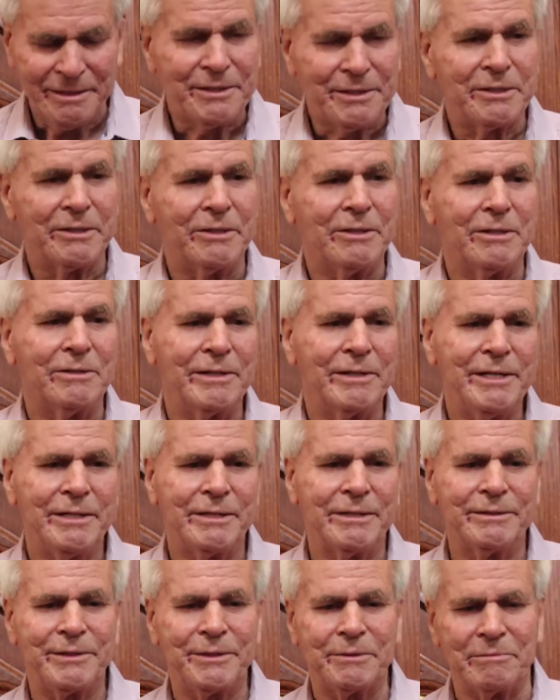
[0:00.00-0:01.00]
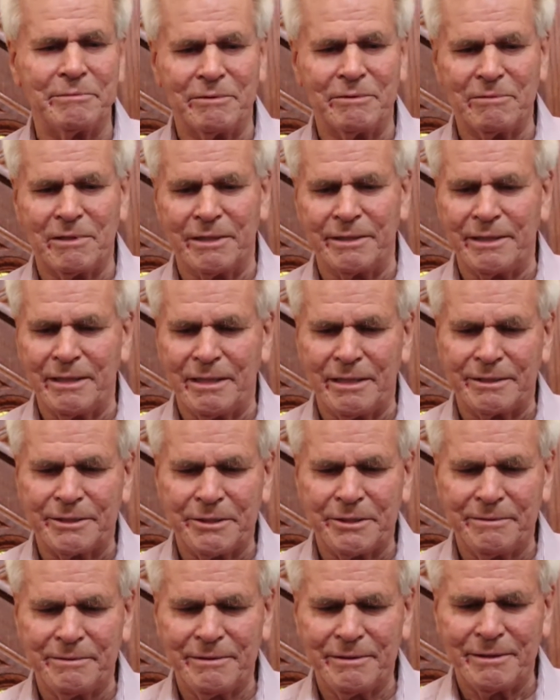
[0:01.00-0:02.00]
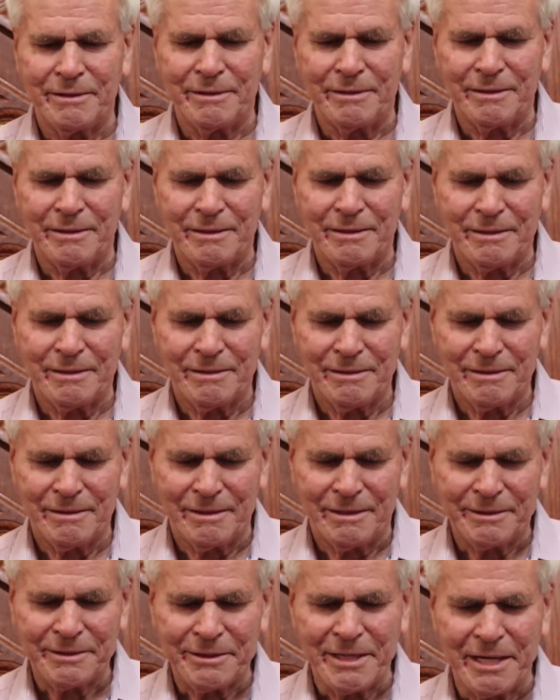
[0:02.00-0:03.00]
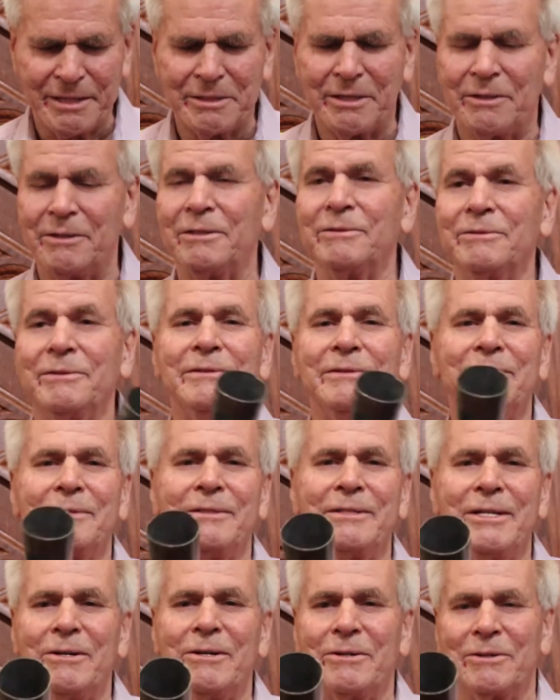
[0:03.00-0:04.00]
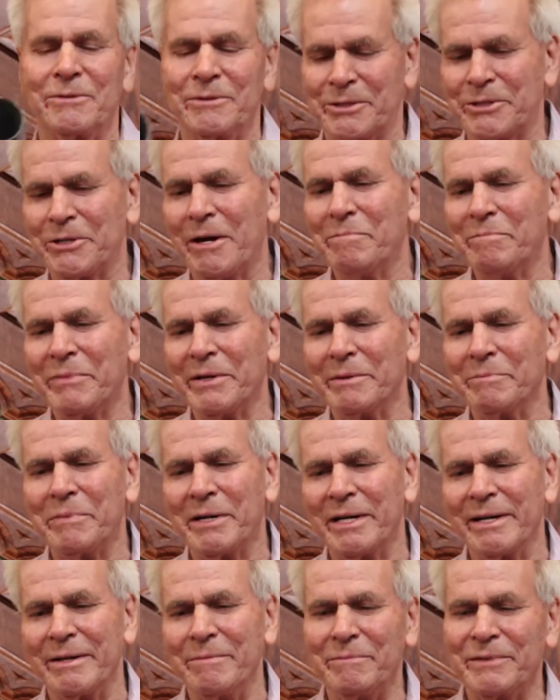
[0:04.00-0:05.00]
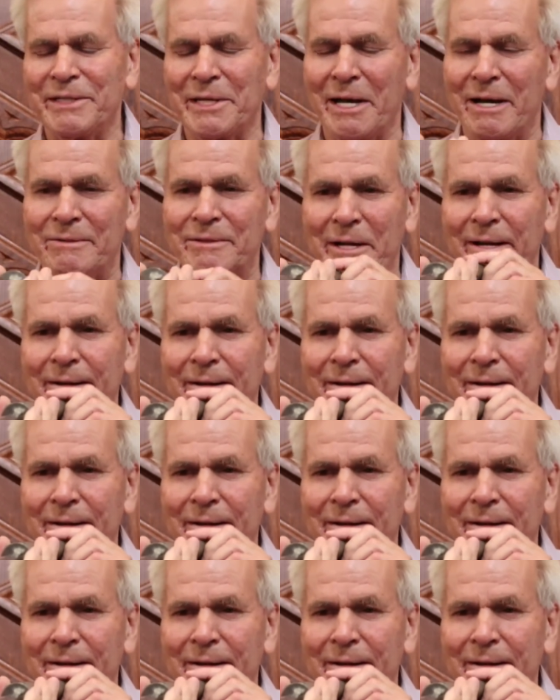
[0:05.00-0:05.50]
So here's what a single note trumpet pipe sounds like.